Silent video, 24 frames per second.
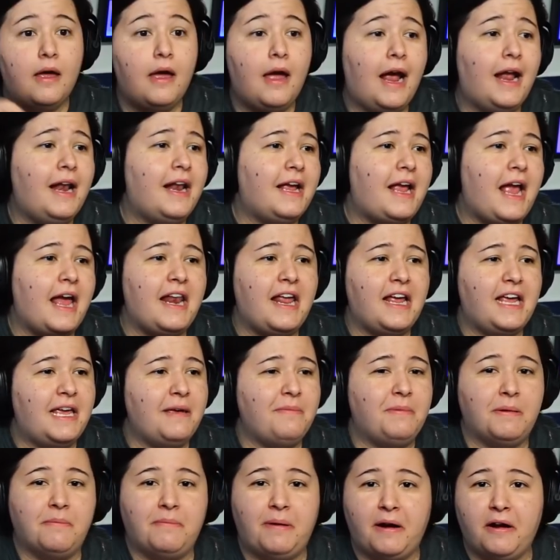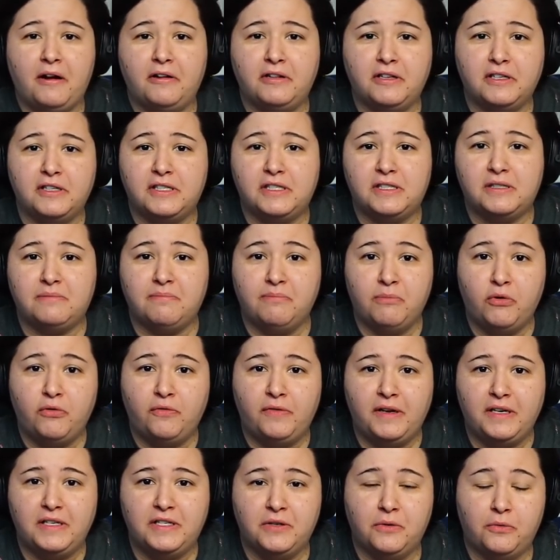And again, I keep comparing this
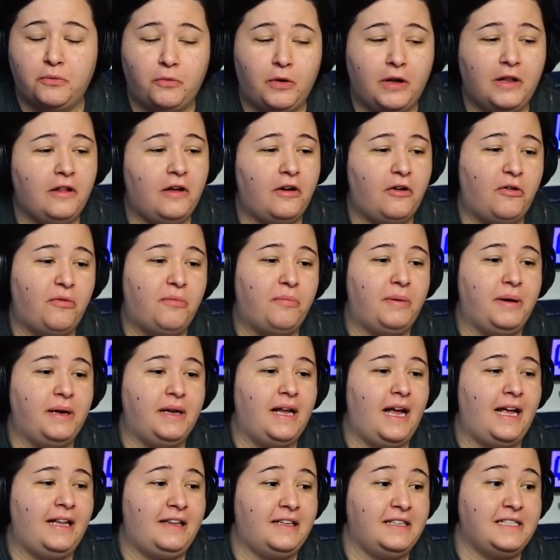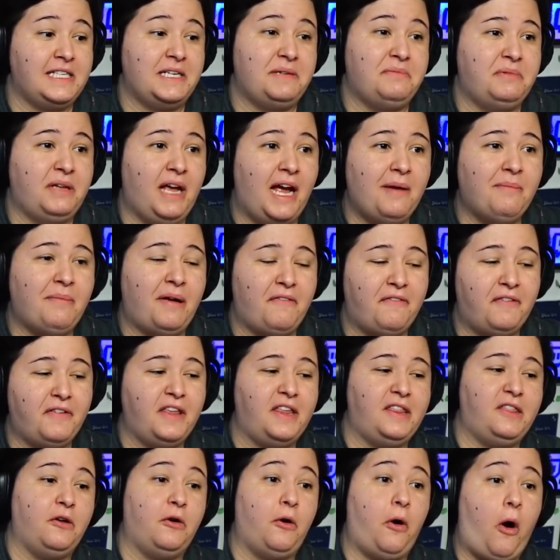movie to Willow, but at the same time, I feel like
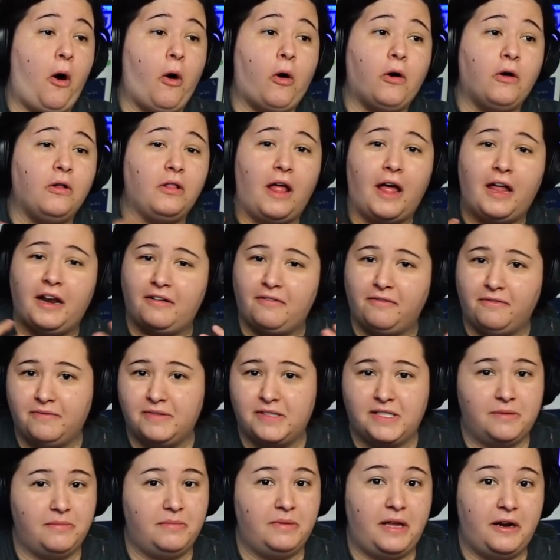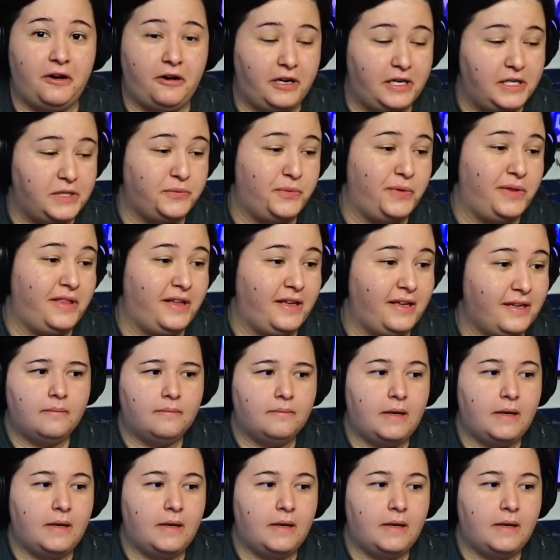there are a lot of similarities with it.